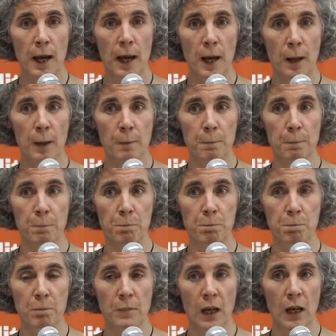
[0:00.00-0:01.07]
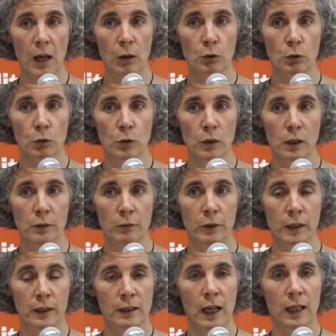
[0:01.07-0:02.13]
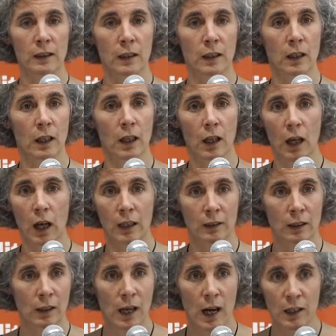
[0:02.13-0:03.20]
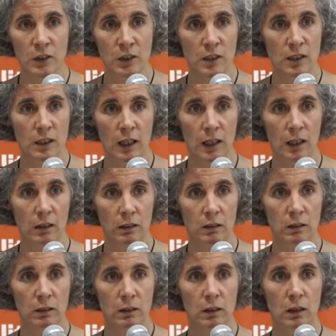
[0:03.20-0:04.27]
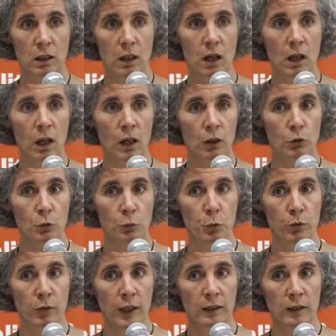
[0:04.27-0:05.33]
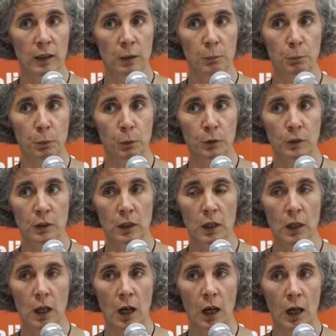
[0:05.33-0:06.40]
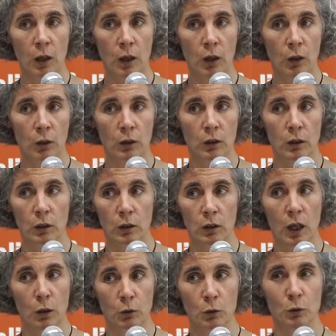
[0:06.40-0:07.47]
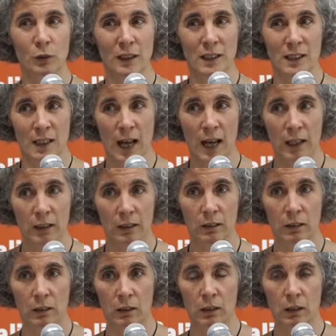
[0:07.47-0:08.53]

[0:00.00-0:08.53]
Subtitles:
how to deliberate at a large scale, how to provide input, how to design,